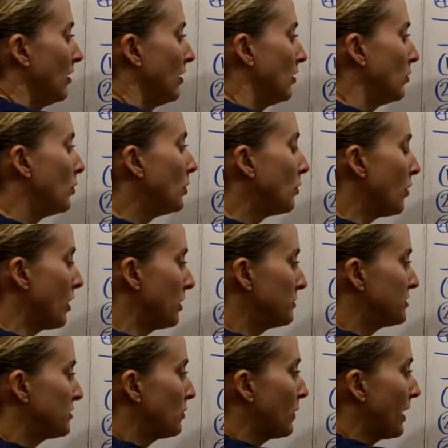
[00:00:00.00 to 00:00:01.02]
We
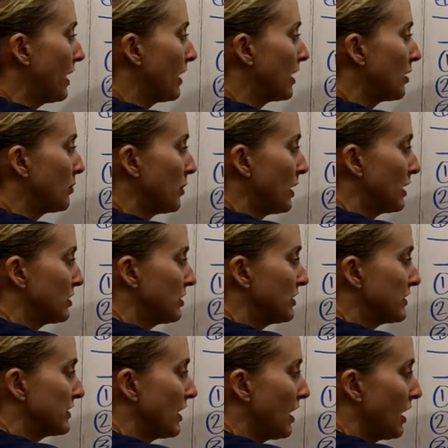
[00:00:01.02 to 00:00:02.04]
want them to wear compression
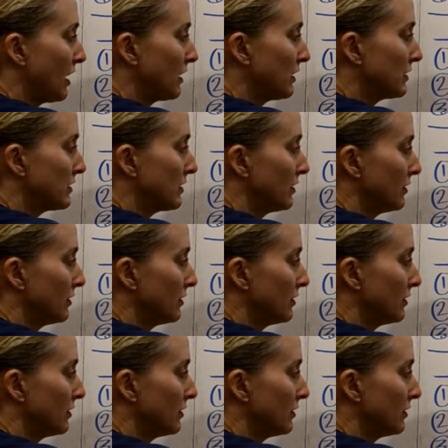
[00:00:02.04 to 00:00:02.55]
socks,